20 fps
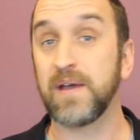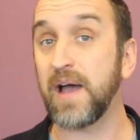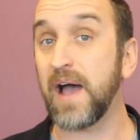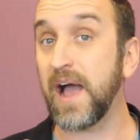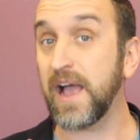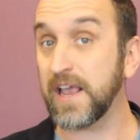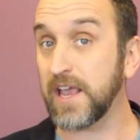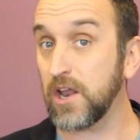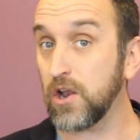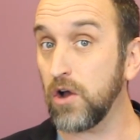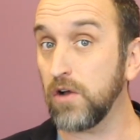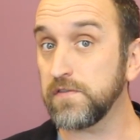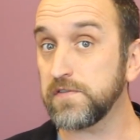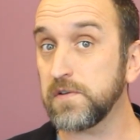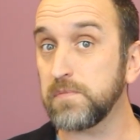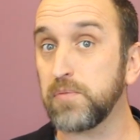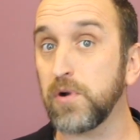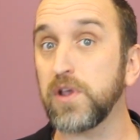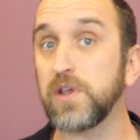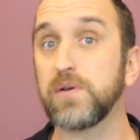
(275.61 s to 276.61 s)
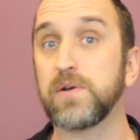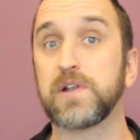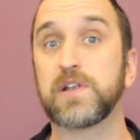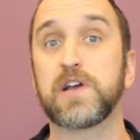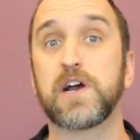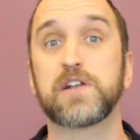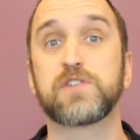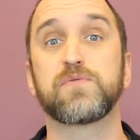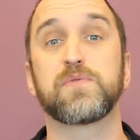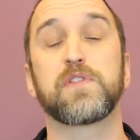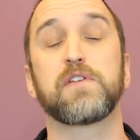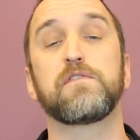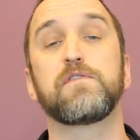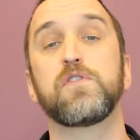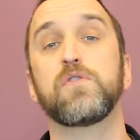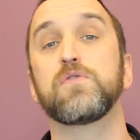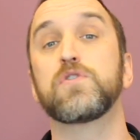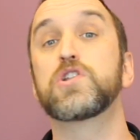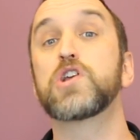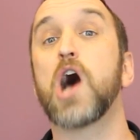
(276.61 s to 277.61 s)
I can also put you in touch with a
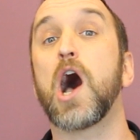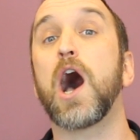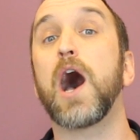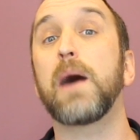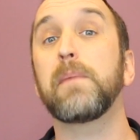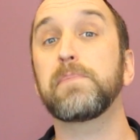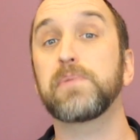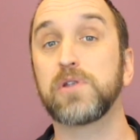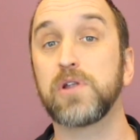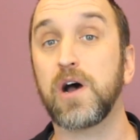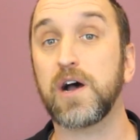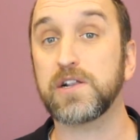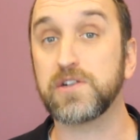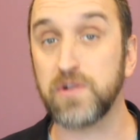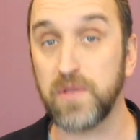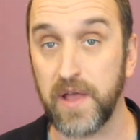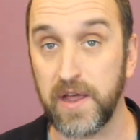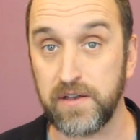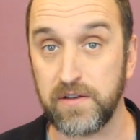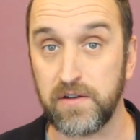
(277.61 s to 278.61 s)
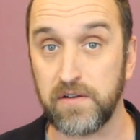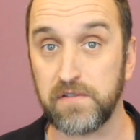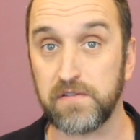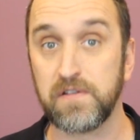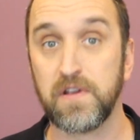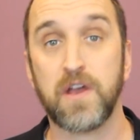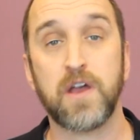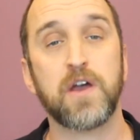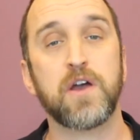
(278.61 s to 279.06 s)
few top-notch lenders